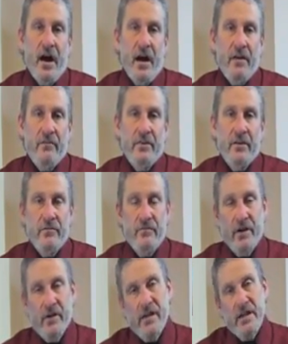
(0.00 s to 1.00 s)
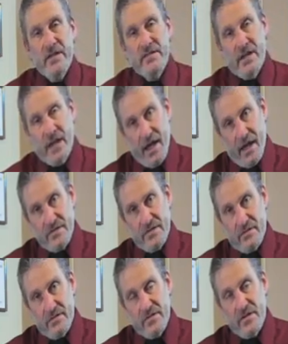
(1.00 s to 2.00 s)
of various
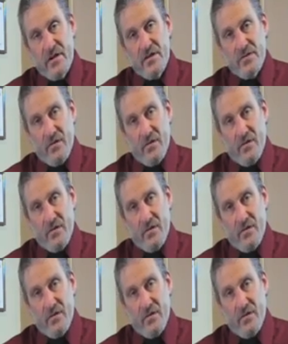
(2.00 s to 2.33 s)
cancers.